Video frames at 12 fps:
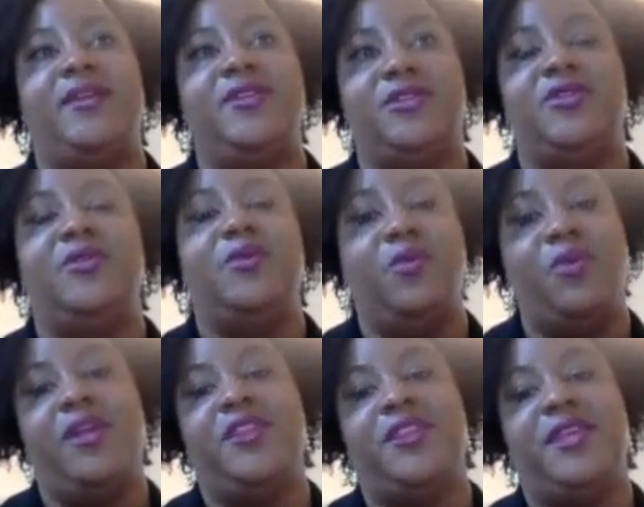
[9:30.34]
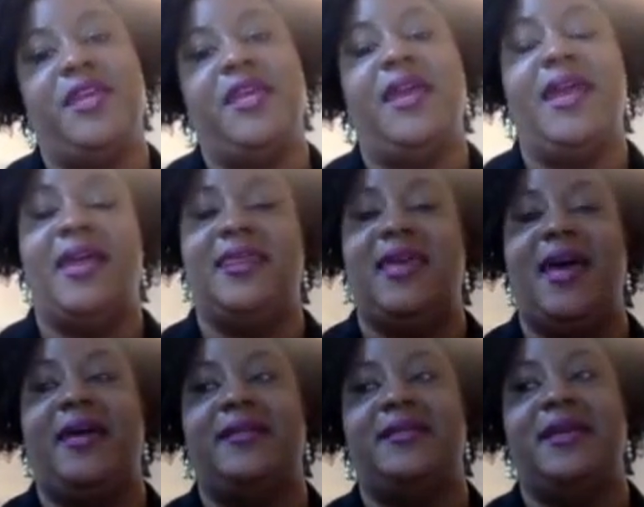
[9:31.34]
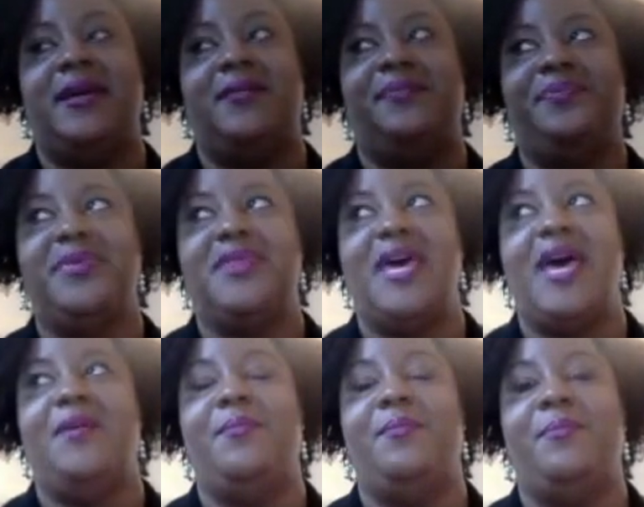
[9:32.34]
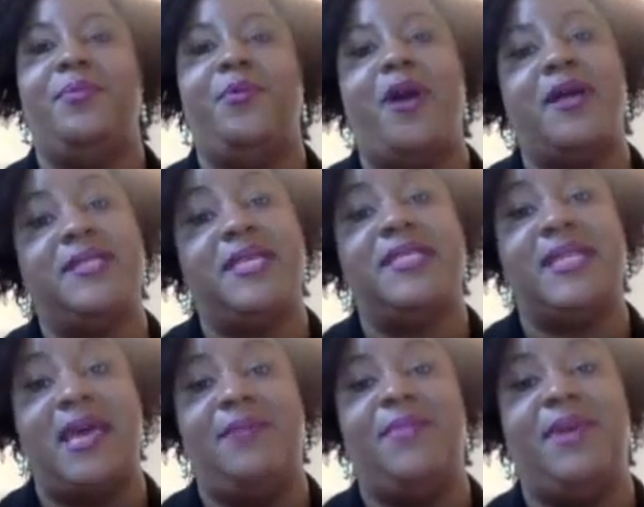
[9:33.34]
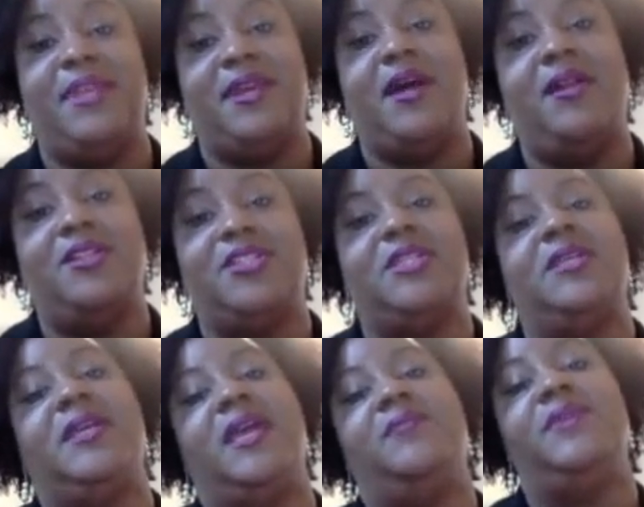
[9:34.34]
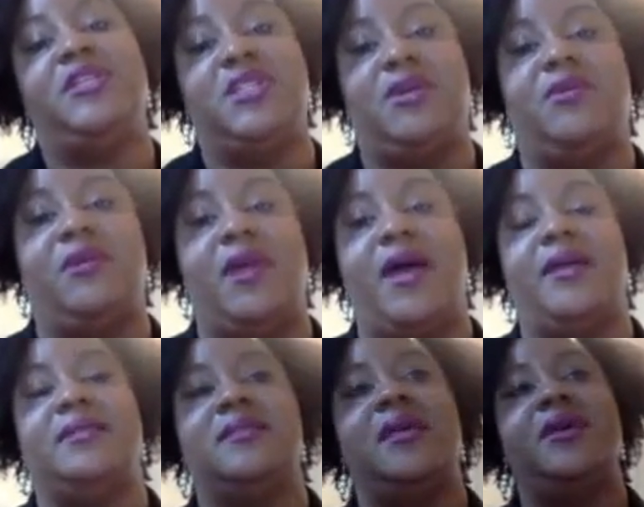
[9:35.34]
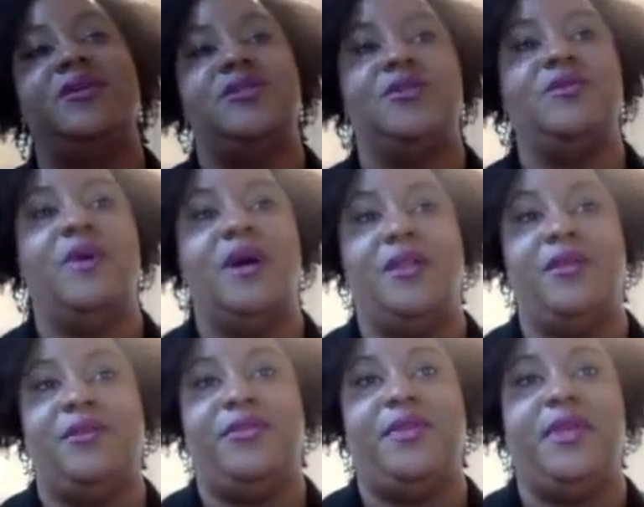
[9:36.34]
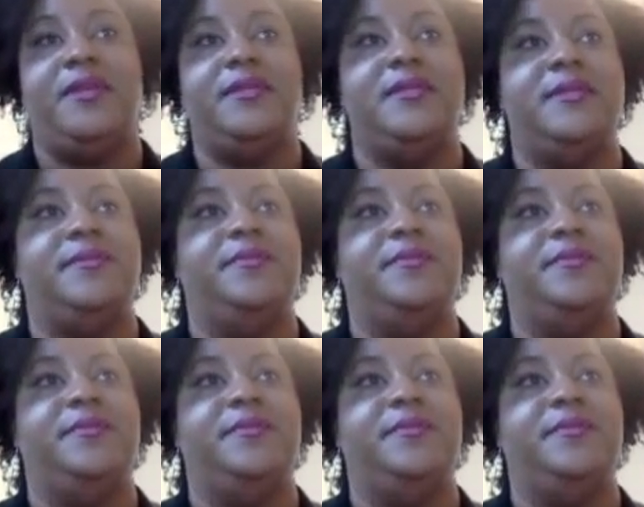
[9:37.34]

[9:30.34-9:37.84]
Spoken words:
do one thing, and that that process and that methodology can be generalized to other things.